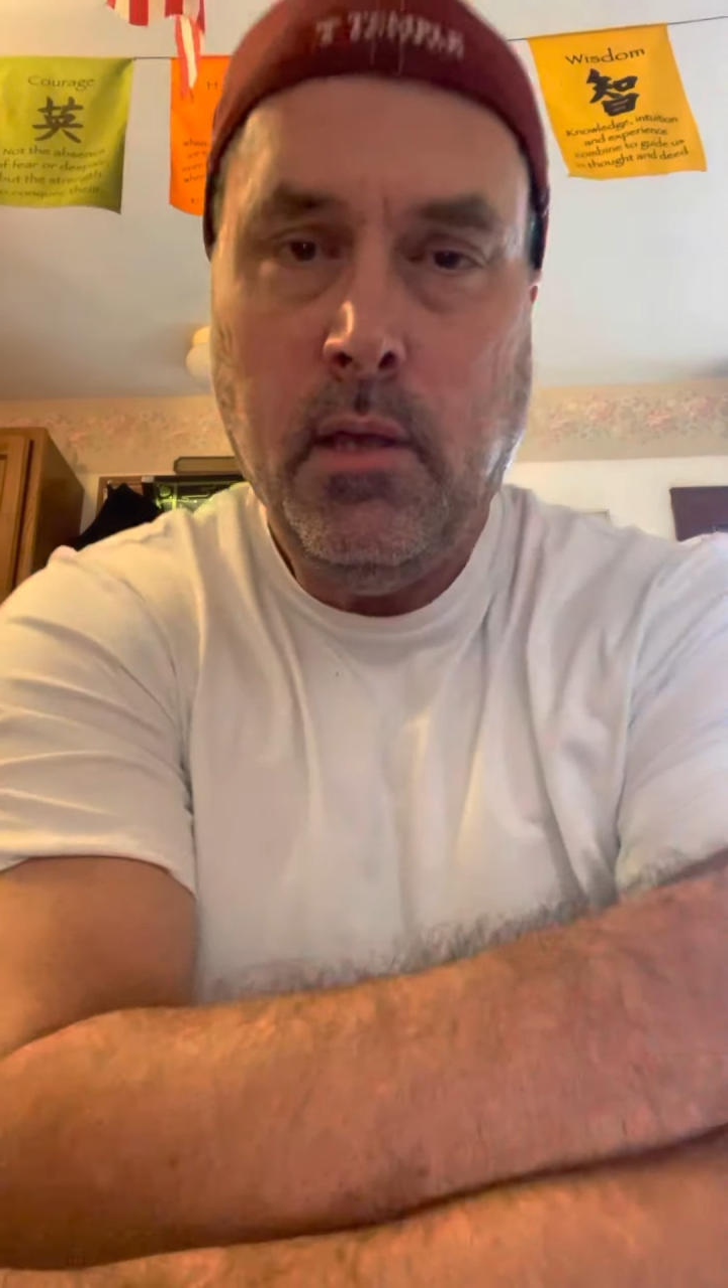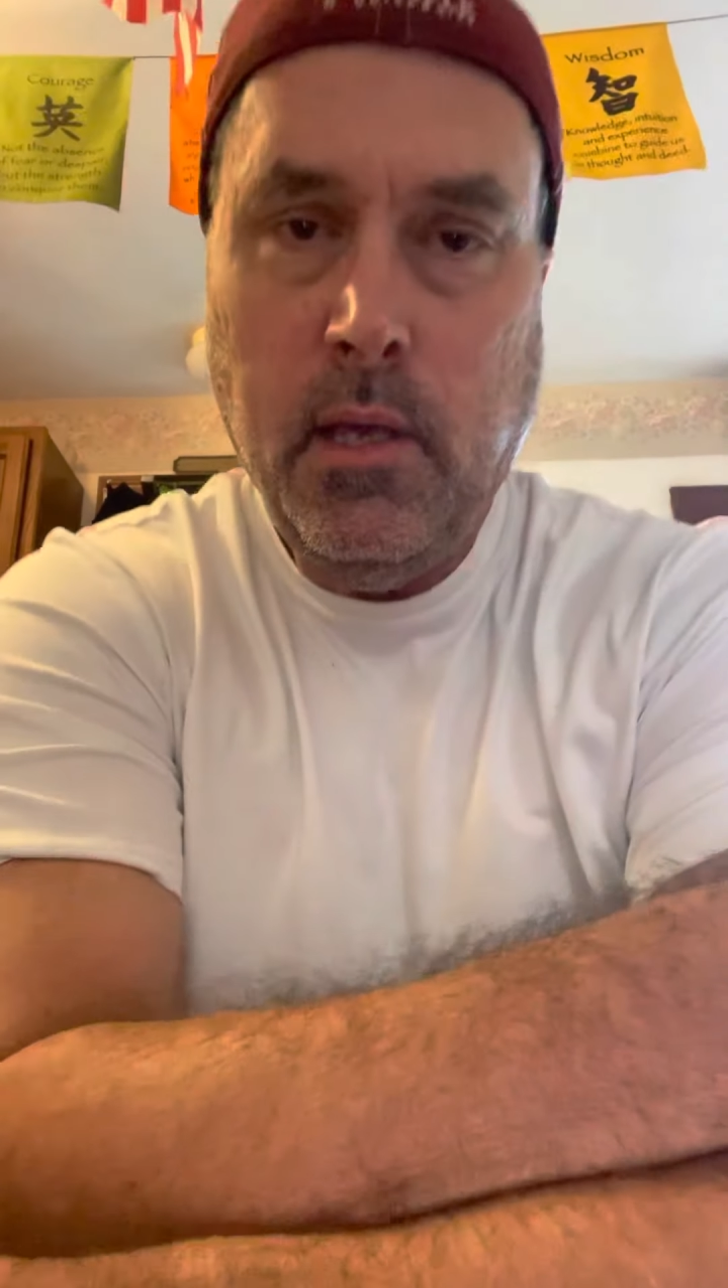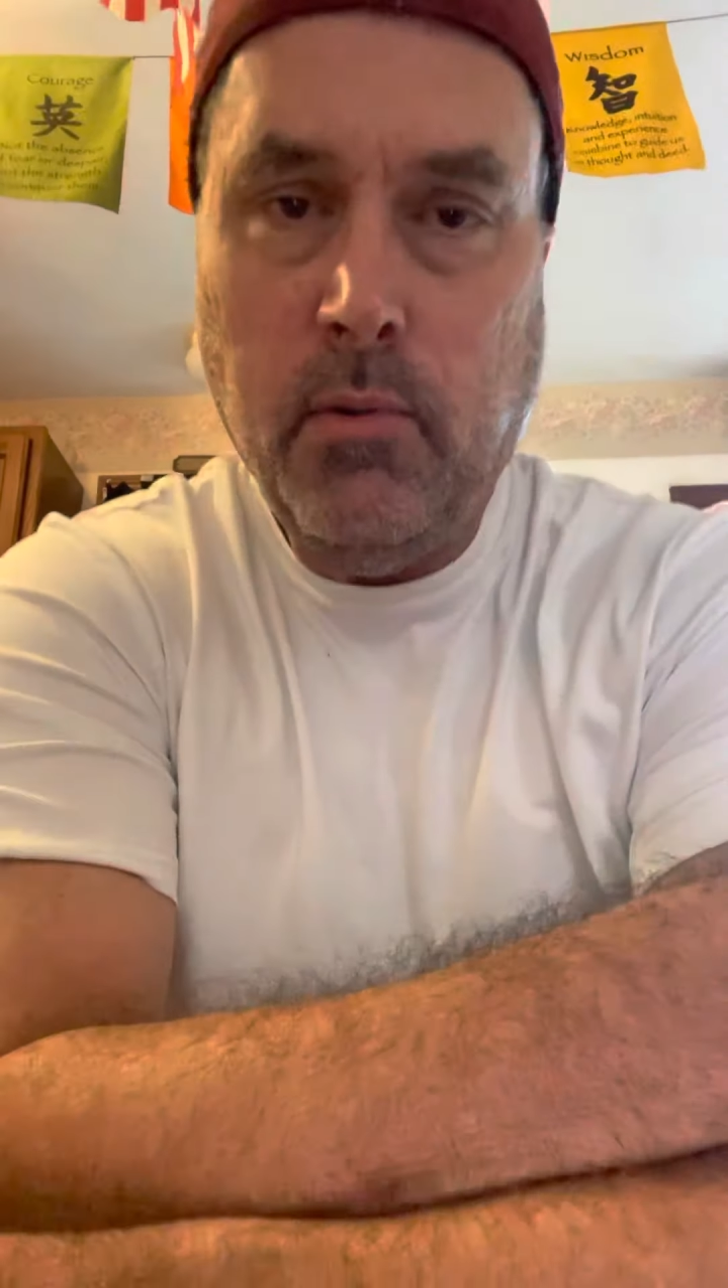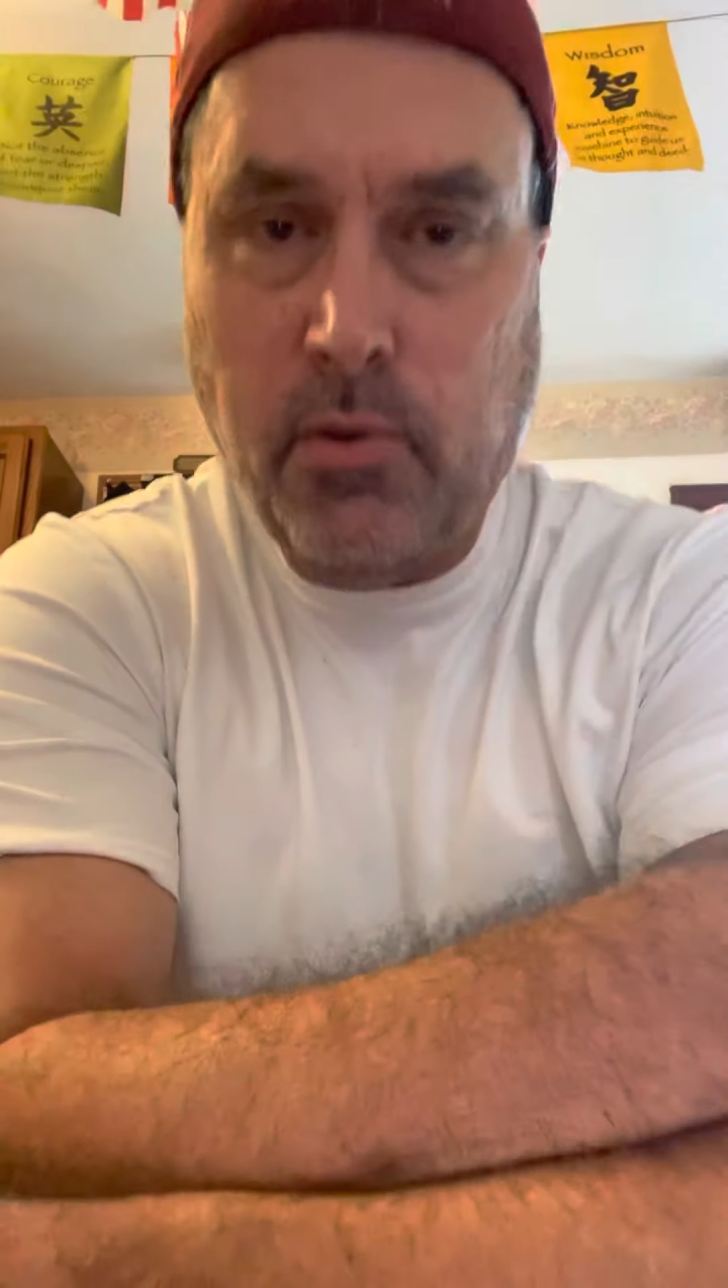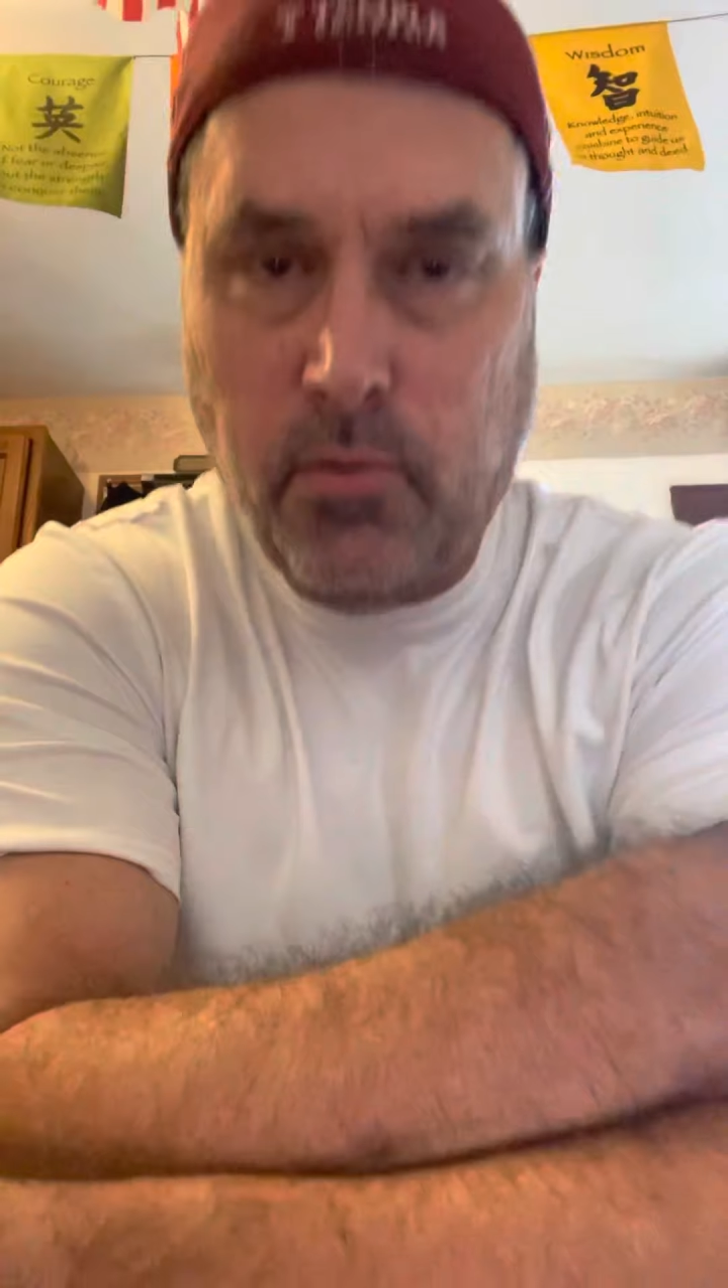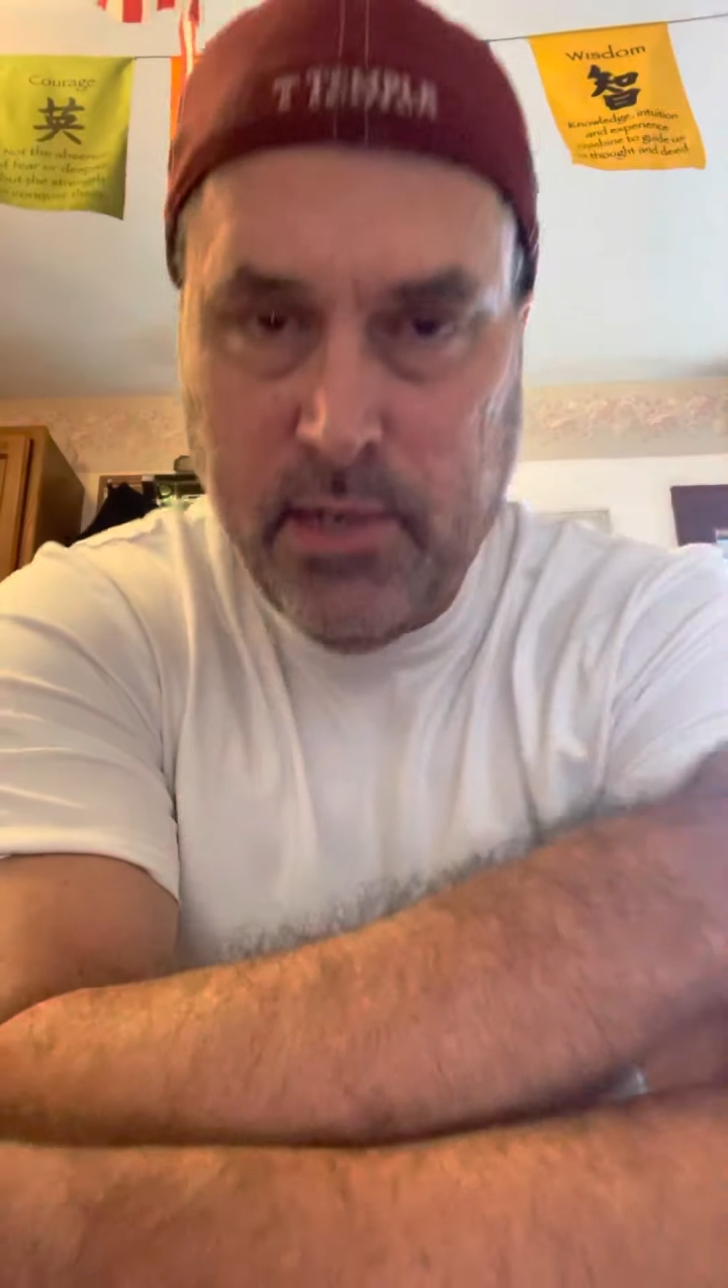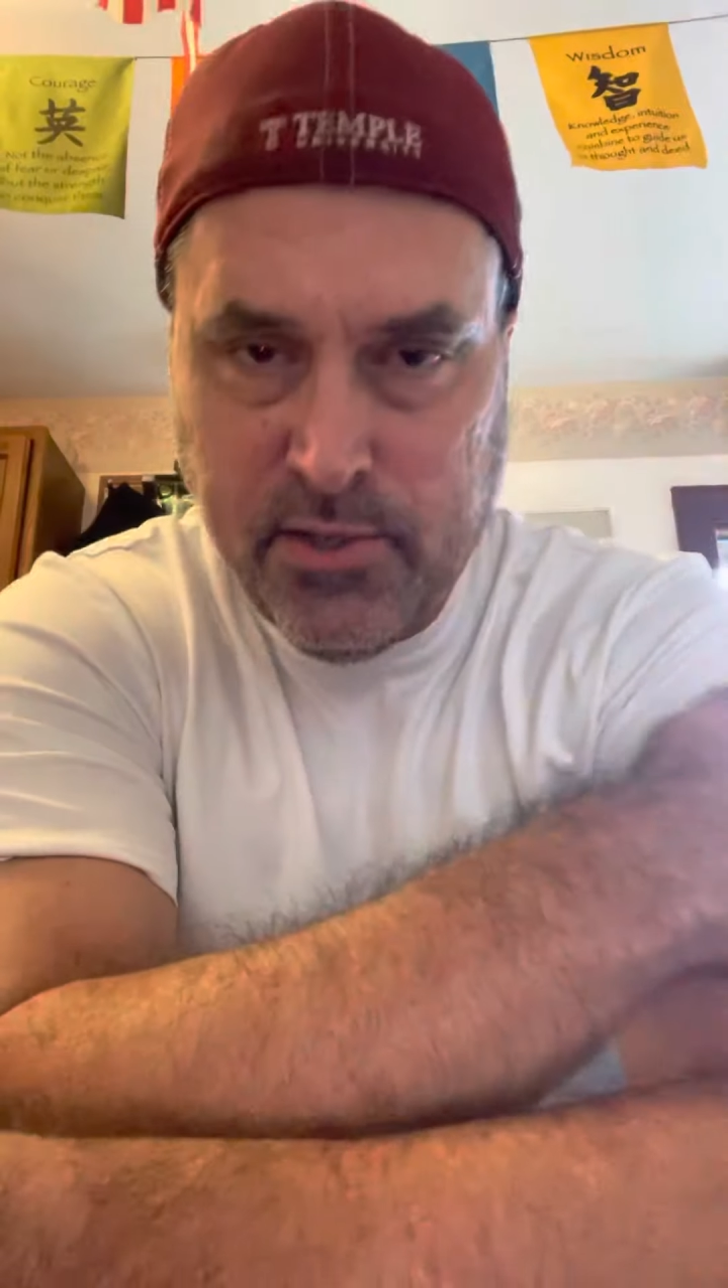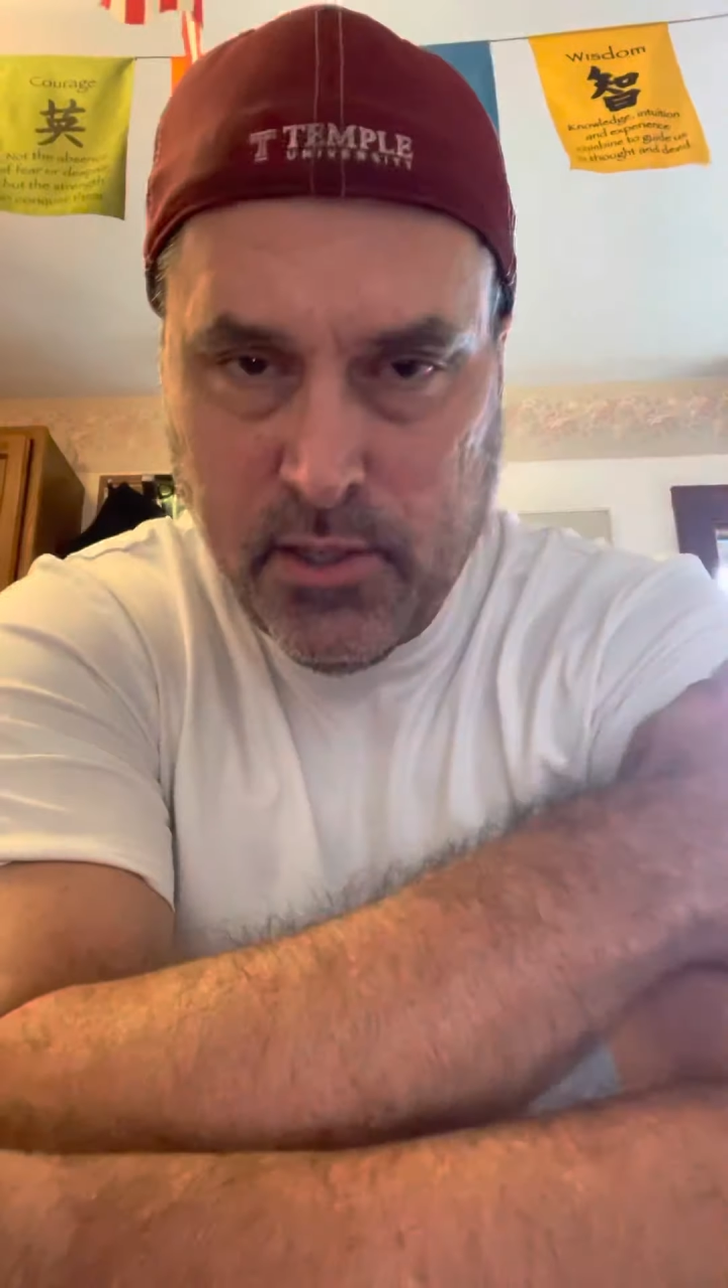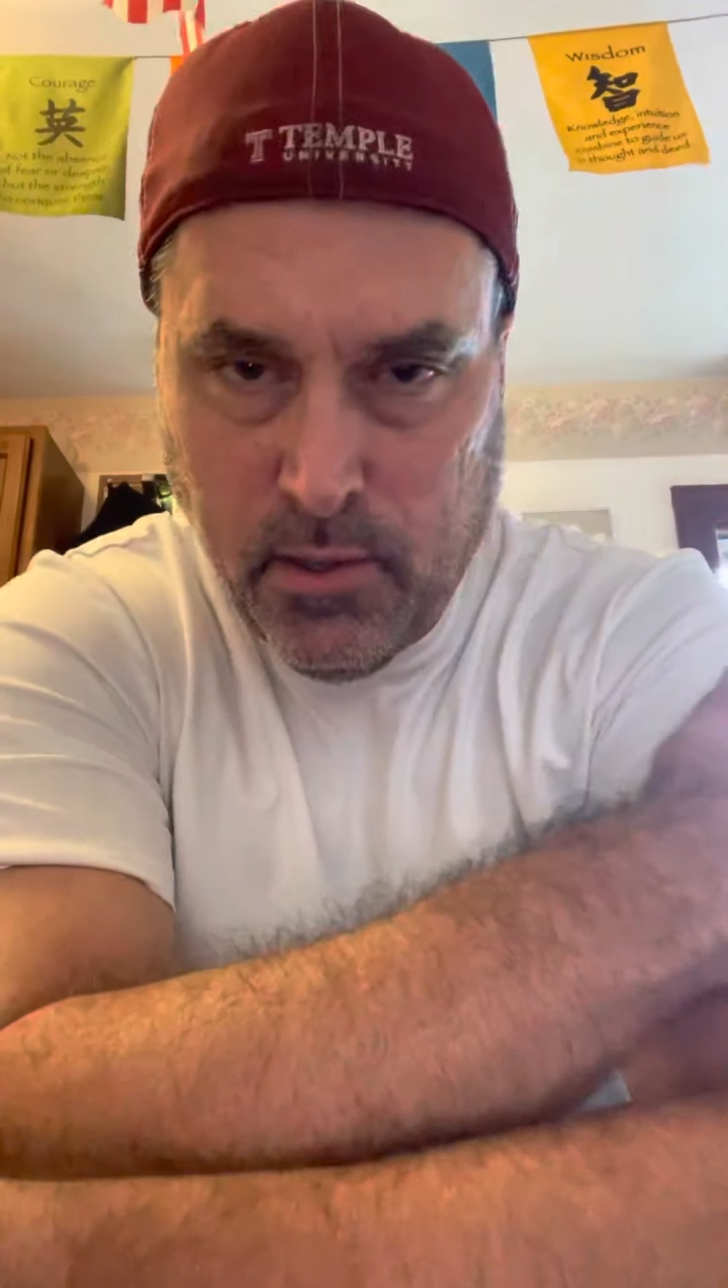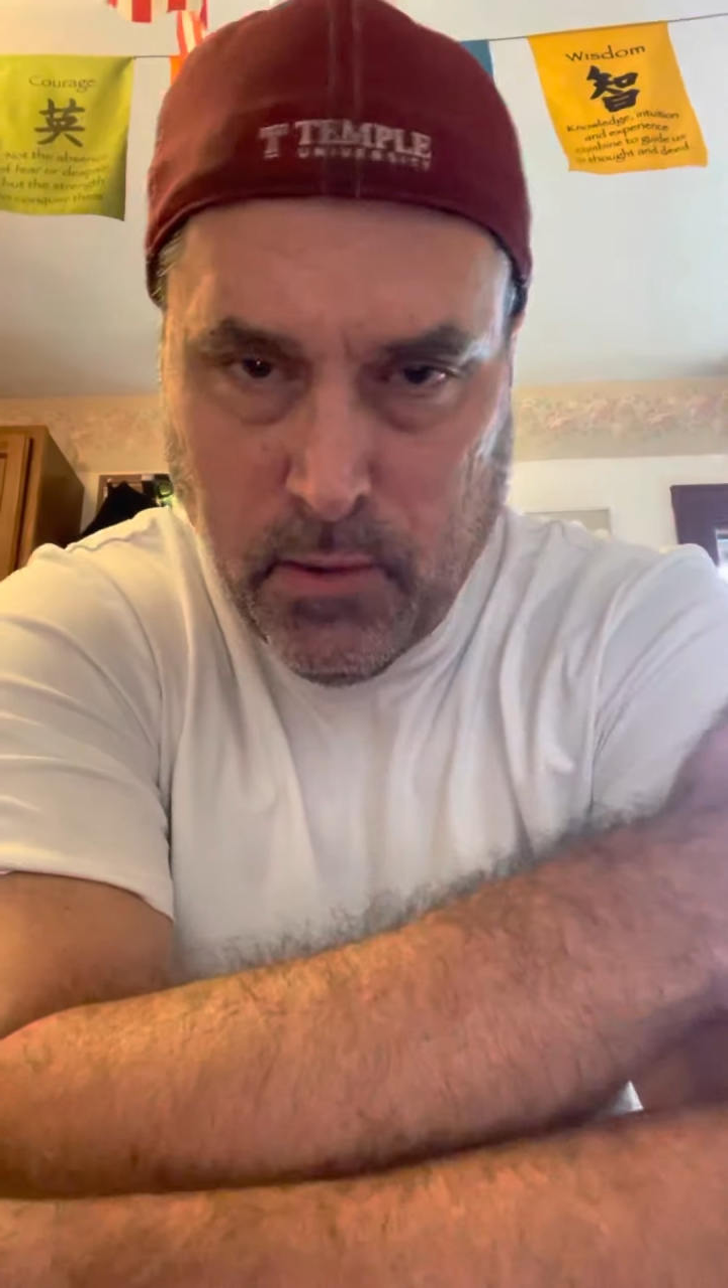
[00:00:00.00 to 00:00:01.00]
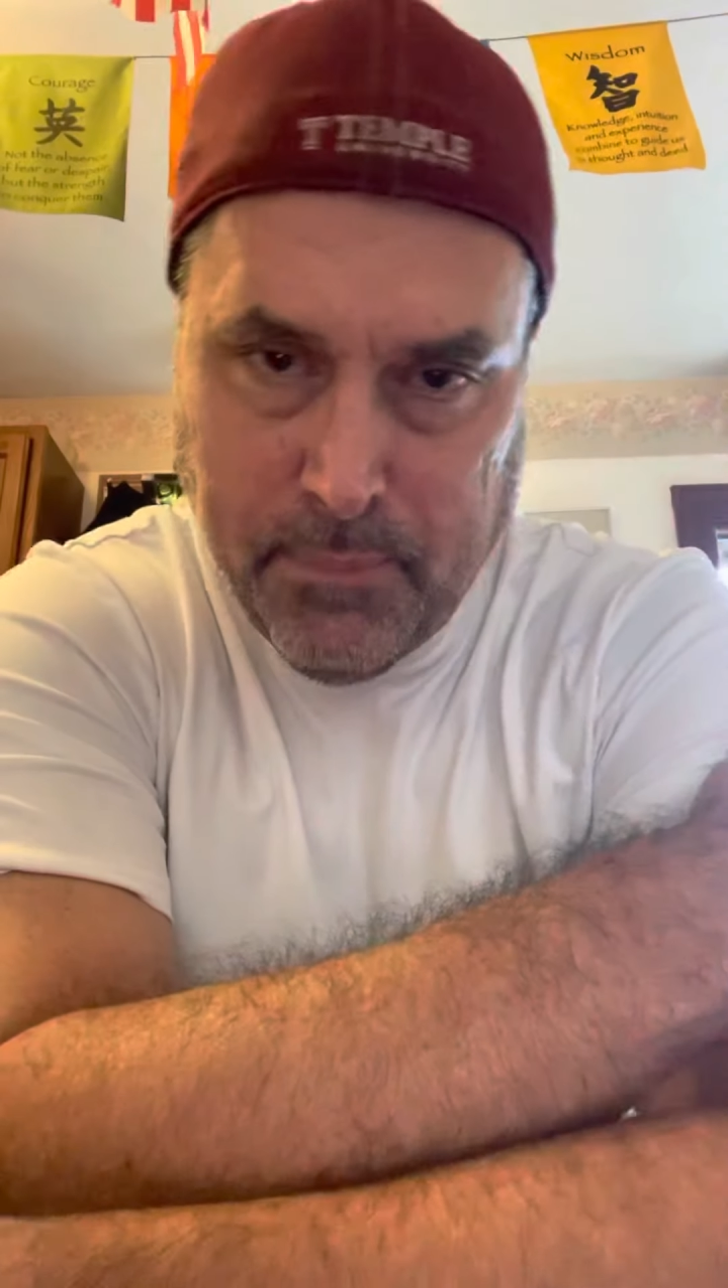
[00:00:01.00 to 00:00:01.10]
It was a risk to go